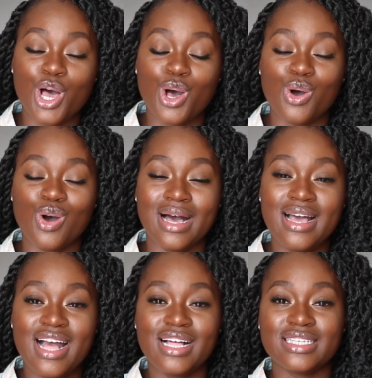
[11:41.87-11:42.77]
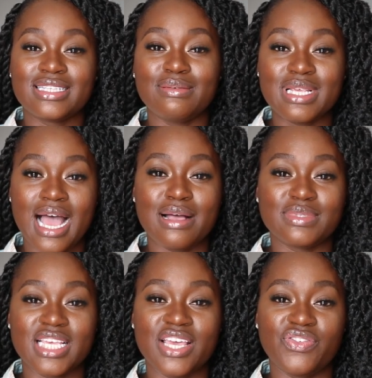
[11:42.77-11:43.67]
So
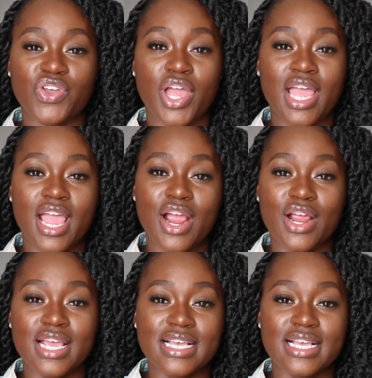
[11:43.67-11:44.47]
sometimes if your hair